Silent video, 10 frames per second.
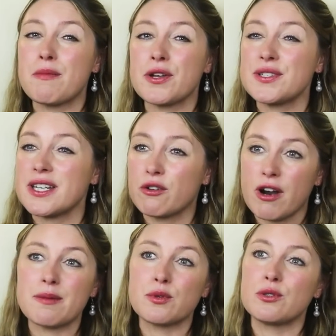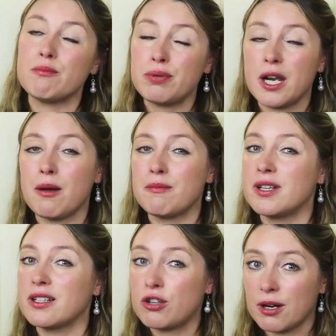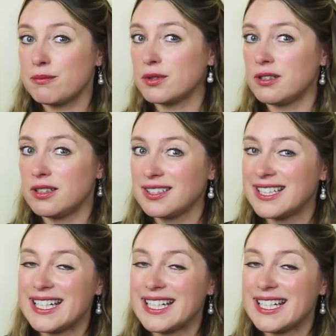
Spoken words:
most incredible plum crumble.